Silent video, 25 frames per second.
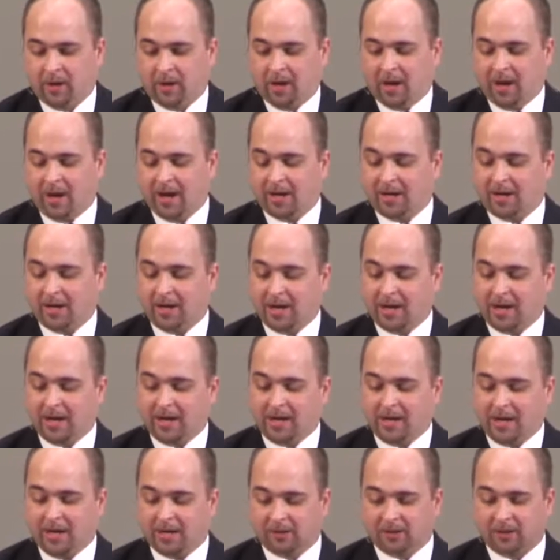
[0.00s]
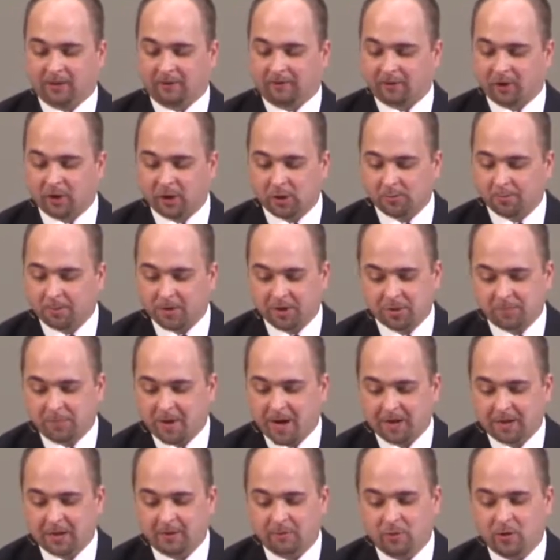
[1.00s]
And uh, it's the first
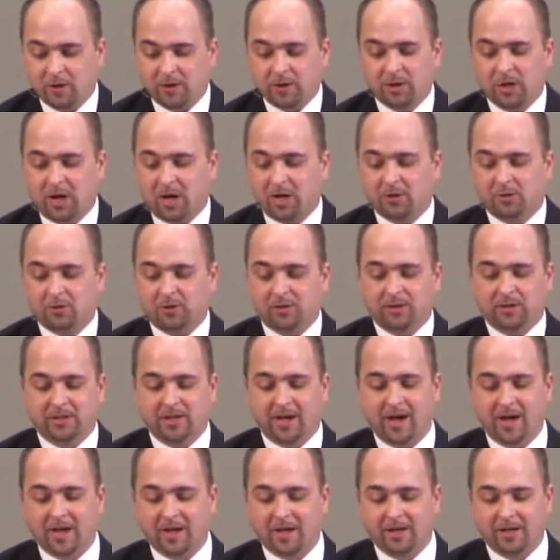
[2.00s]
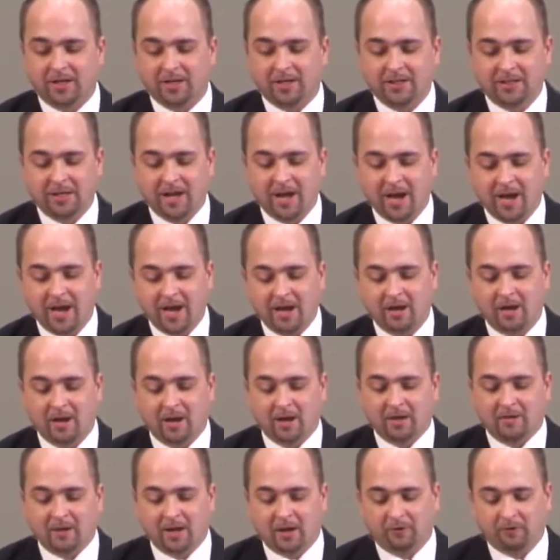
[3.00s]
perspective what Joshua is saying. He is saying
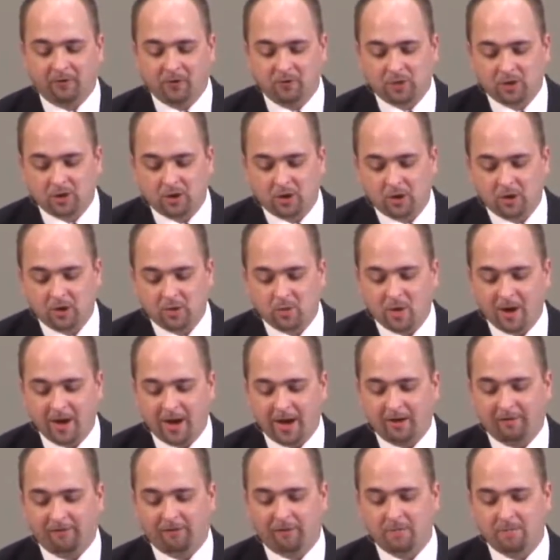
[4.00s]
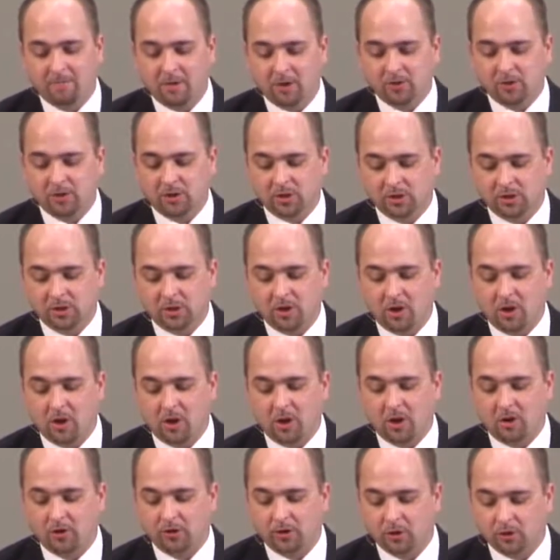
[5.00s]
that if you turn away from Moses'
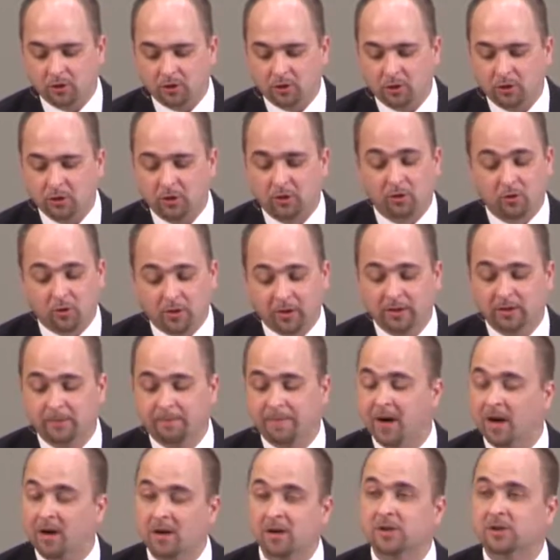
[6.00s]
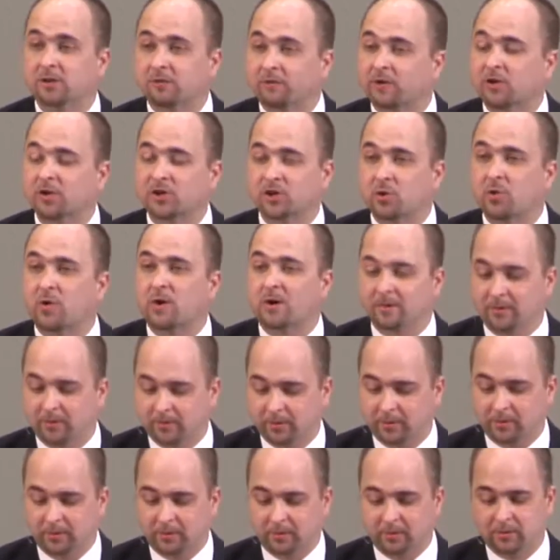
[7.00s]
law, you're, you're going to perish for sure.
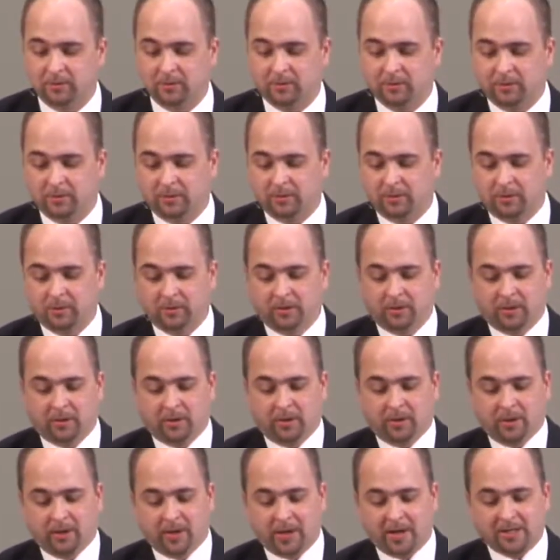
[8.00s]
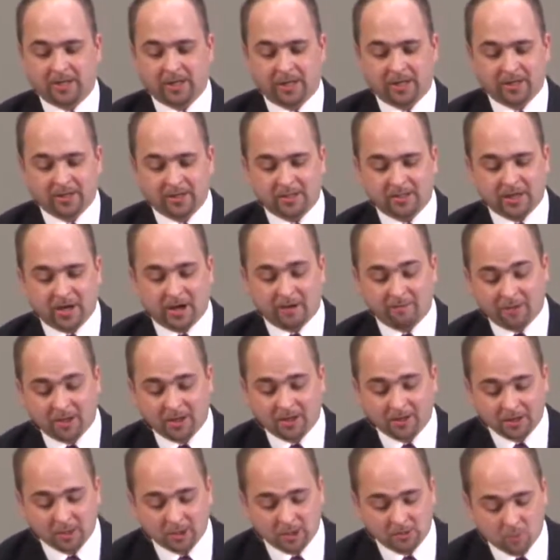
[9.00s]
I tell you the same
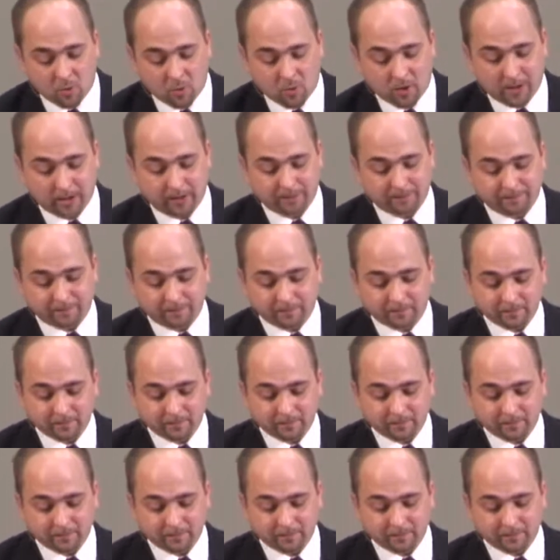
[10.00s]
thing this morning,